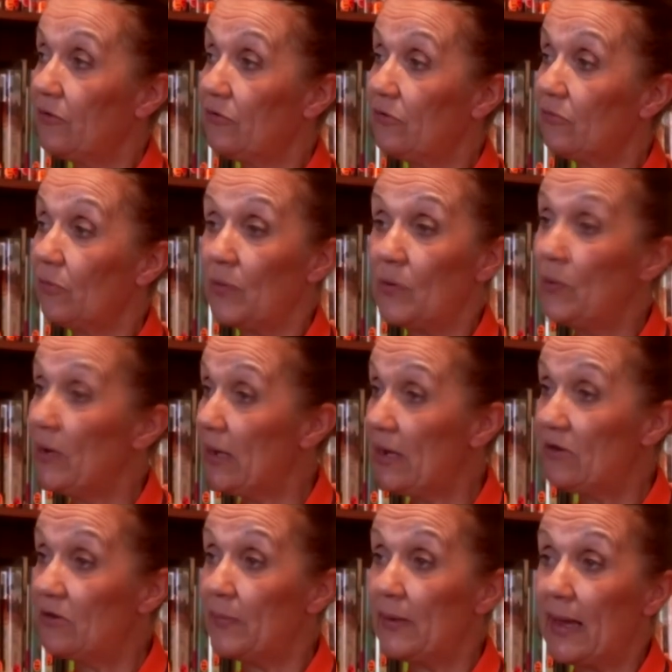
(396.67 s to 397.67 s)
As you, I mean, we
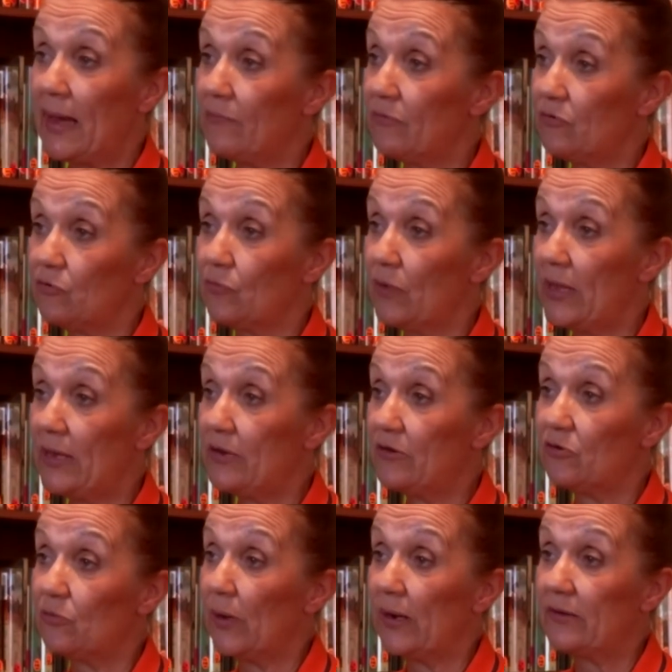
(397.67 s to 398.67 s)
need to be able to read
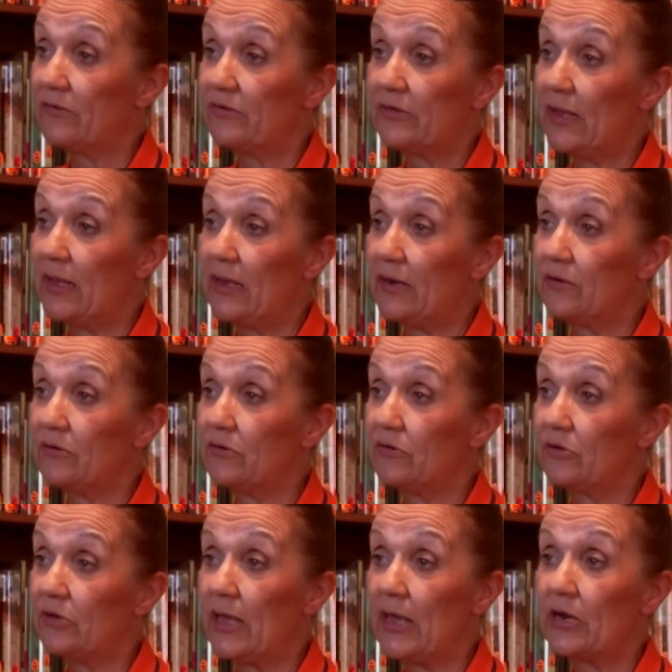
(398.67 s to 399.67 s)
and to understand
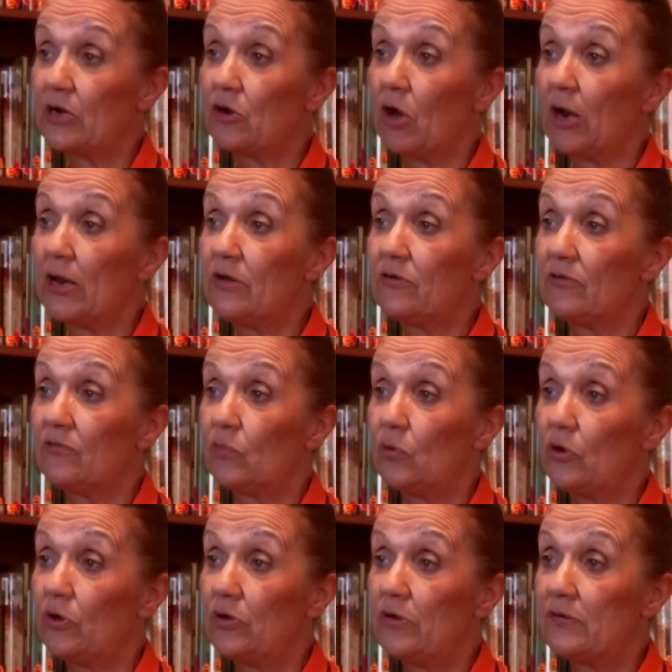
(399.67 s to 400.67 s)
and to get a knowledge of mm-hmm.
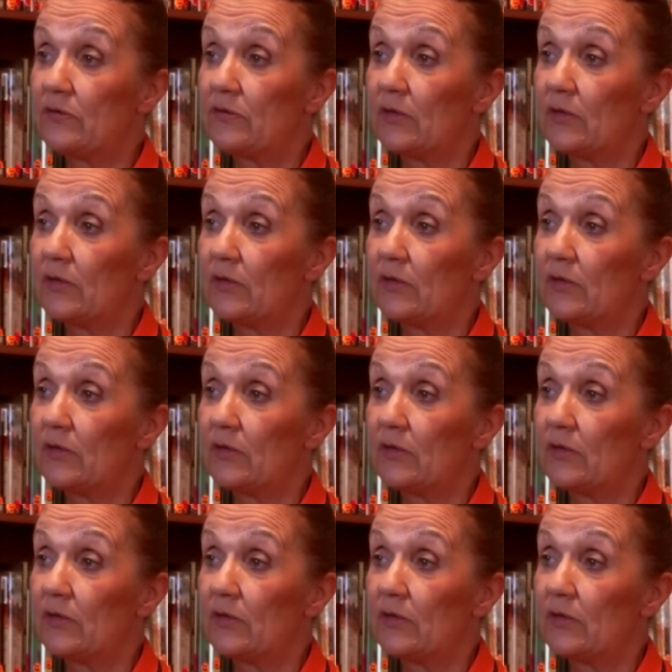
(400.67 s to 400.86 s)
words.